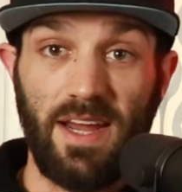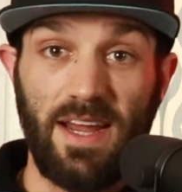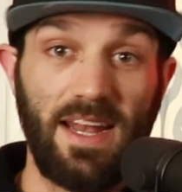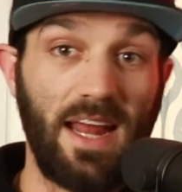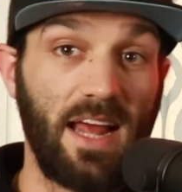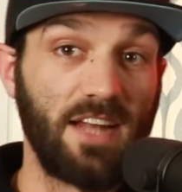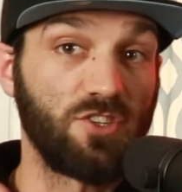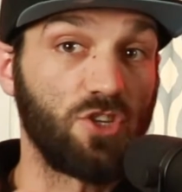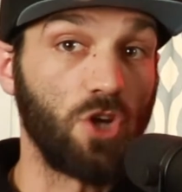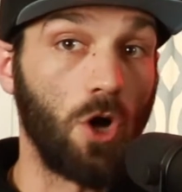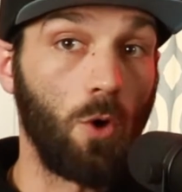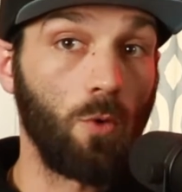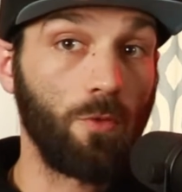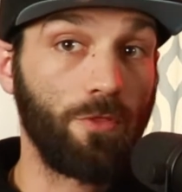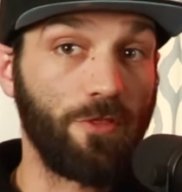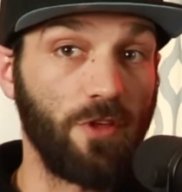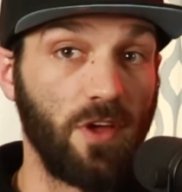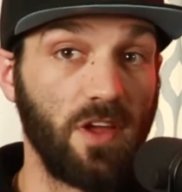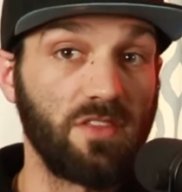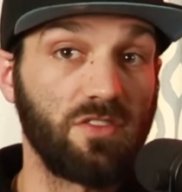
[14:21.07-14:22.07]
And I don't
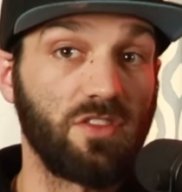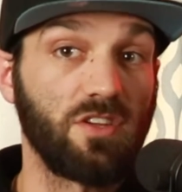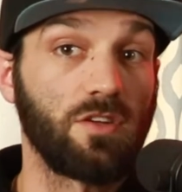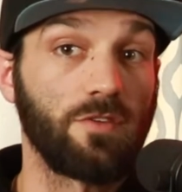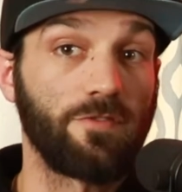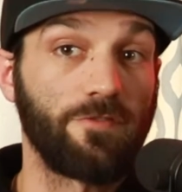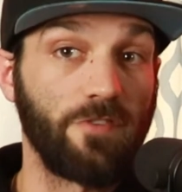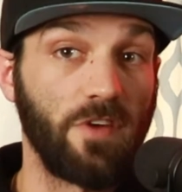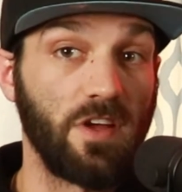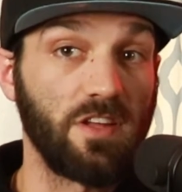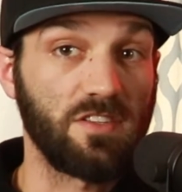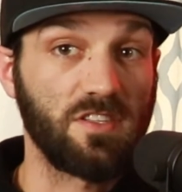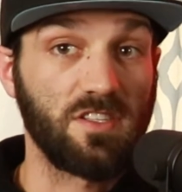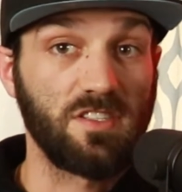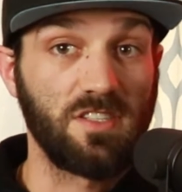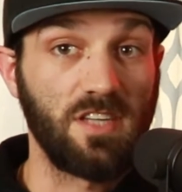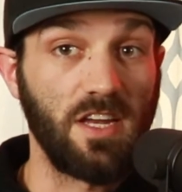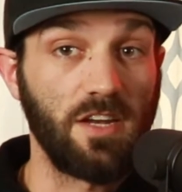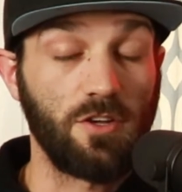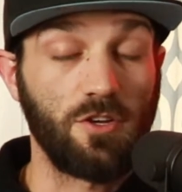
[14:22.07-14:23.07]
think the defense
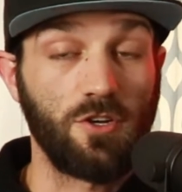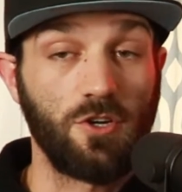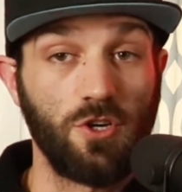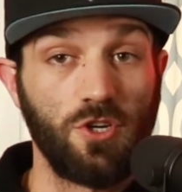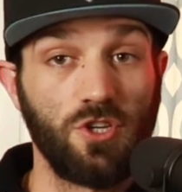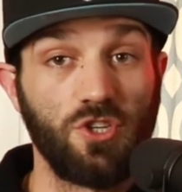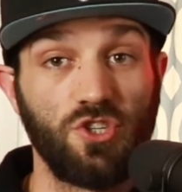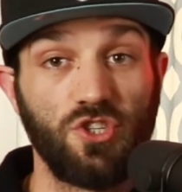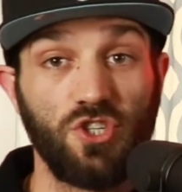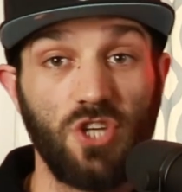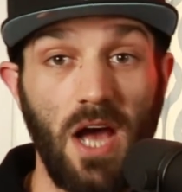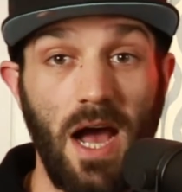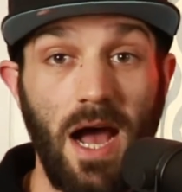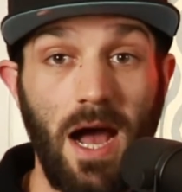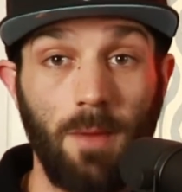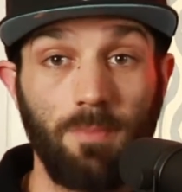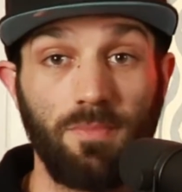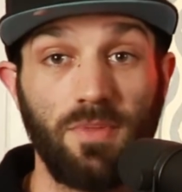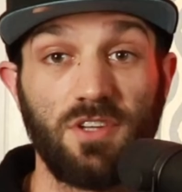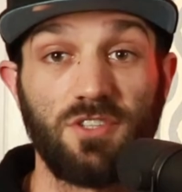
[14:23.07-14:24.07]
did a good
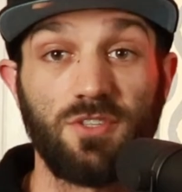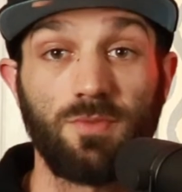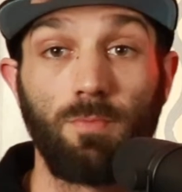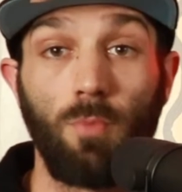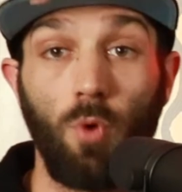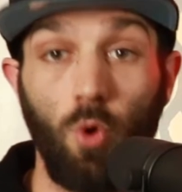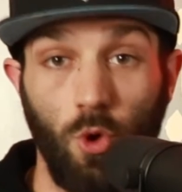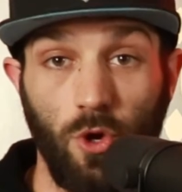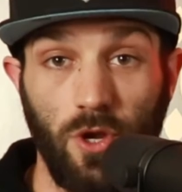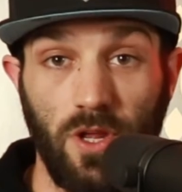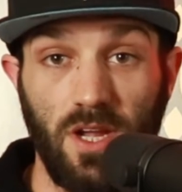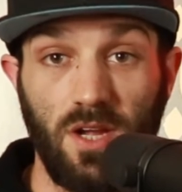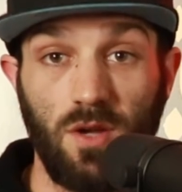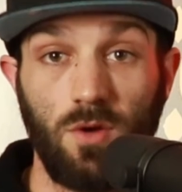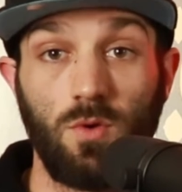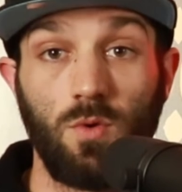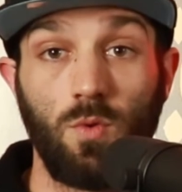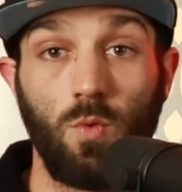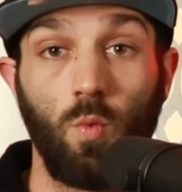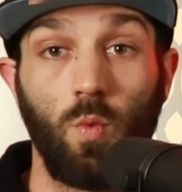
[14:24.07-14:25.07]
job this
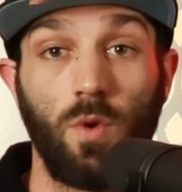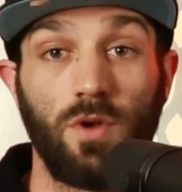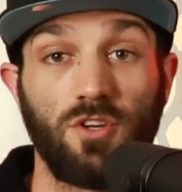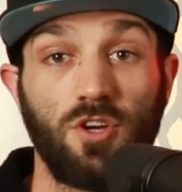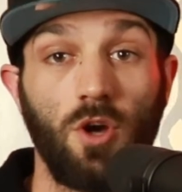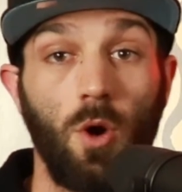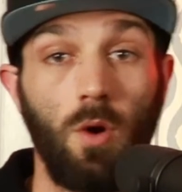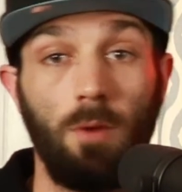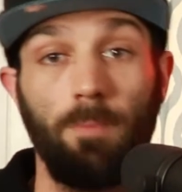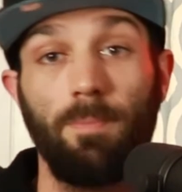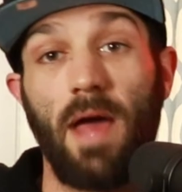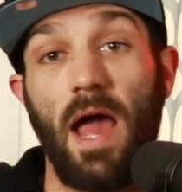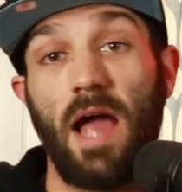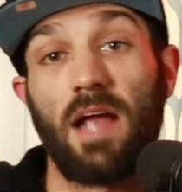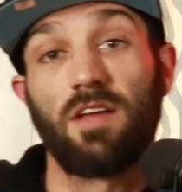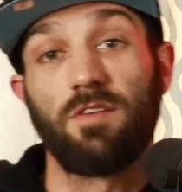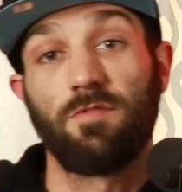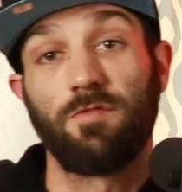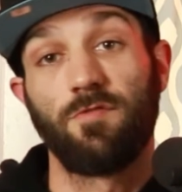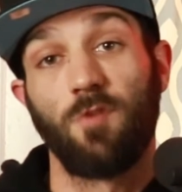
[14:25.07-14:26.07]
morning when going
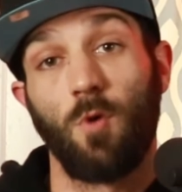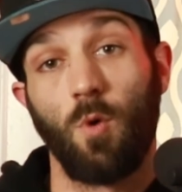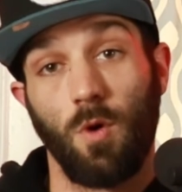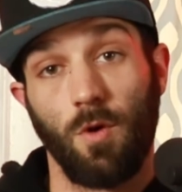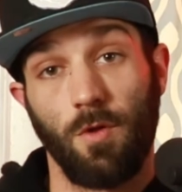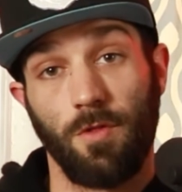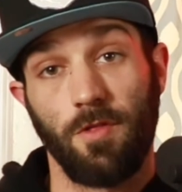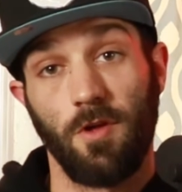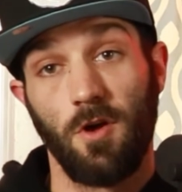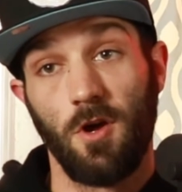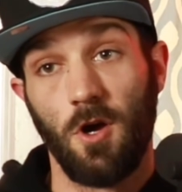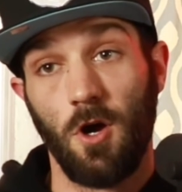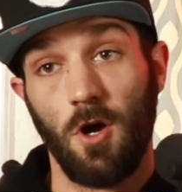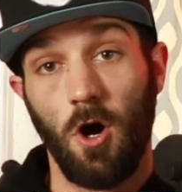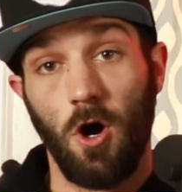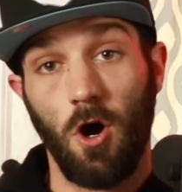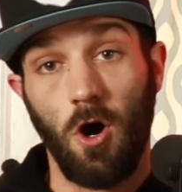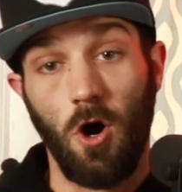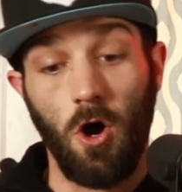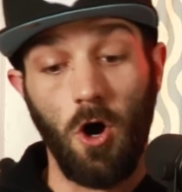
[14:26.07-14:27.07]
back and forth
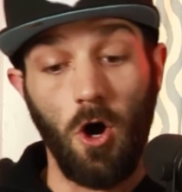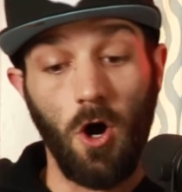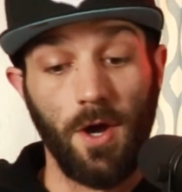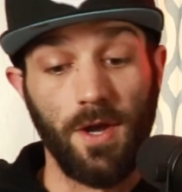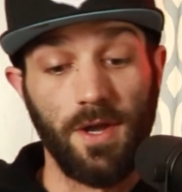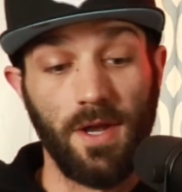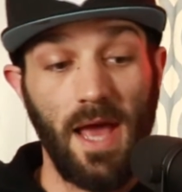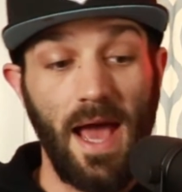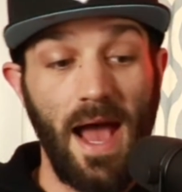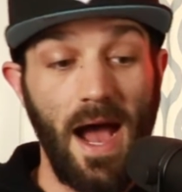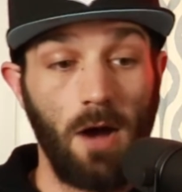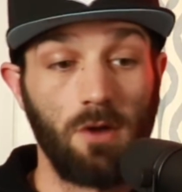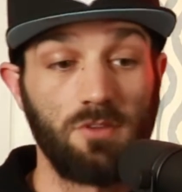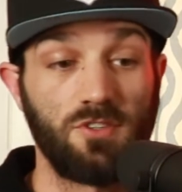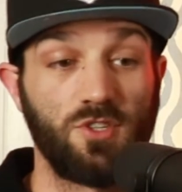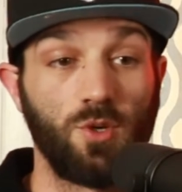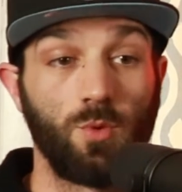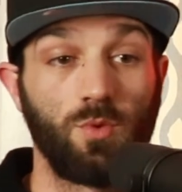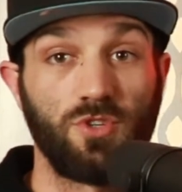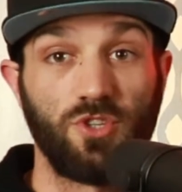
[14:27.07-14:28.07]
on how
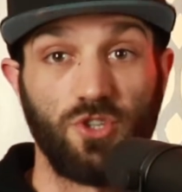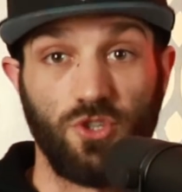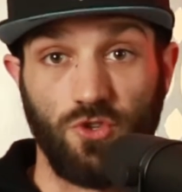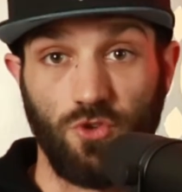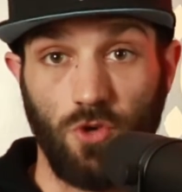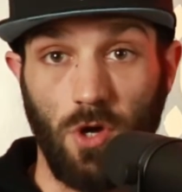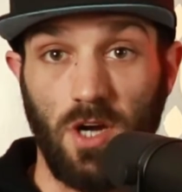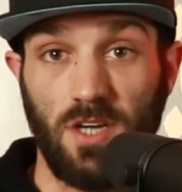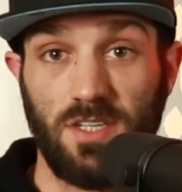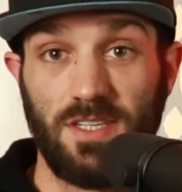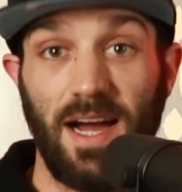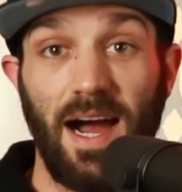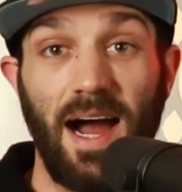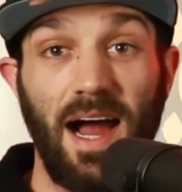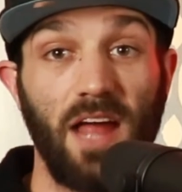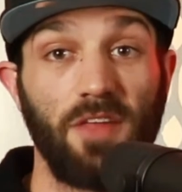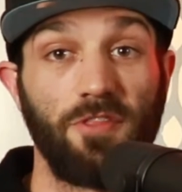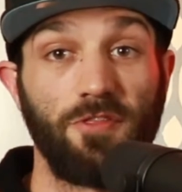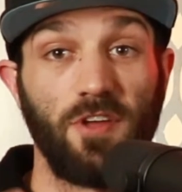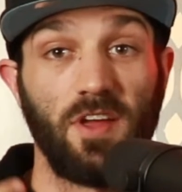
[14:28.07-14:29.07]
to instruct.
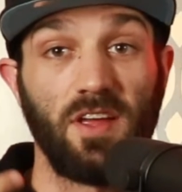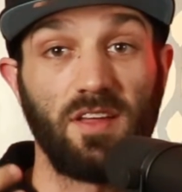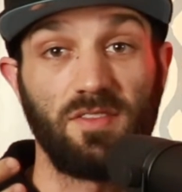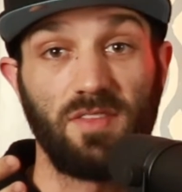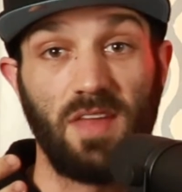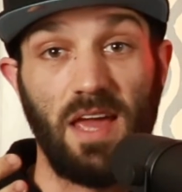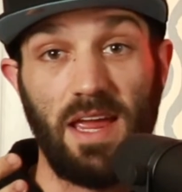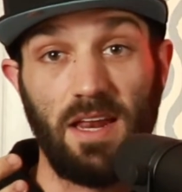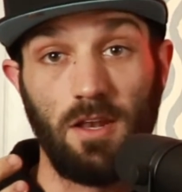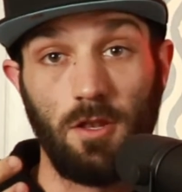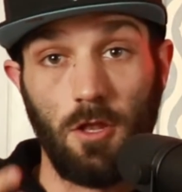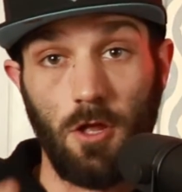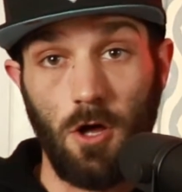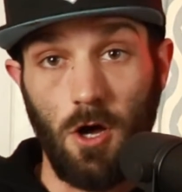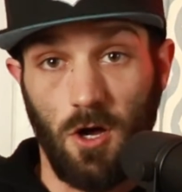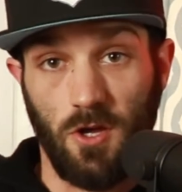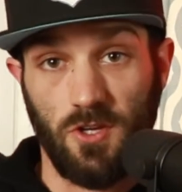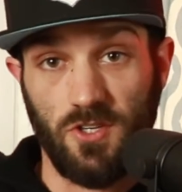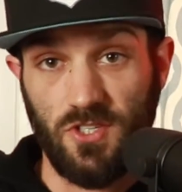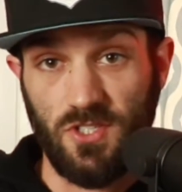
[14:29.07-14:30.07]
I think they
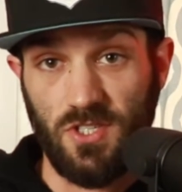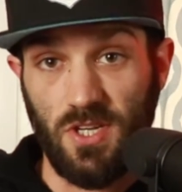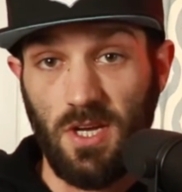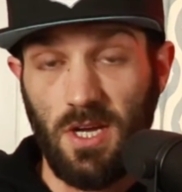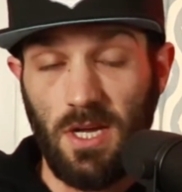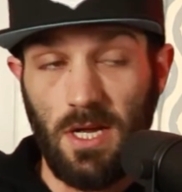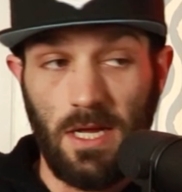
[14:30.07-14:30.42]
lost.